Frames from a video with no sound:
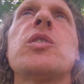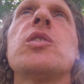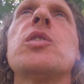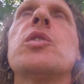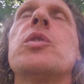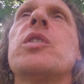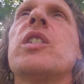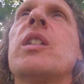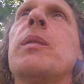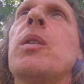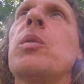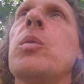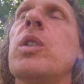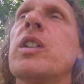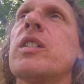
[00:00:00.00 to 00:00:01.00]
learning
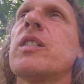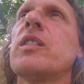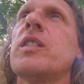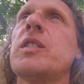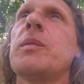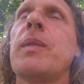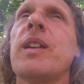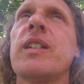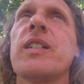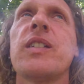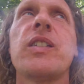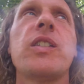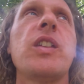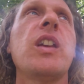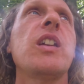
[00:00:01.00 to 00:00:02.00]
about what the demand
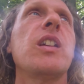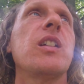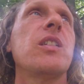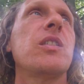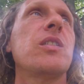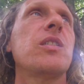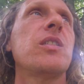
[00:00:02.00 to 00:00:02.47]
is saying.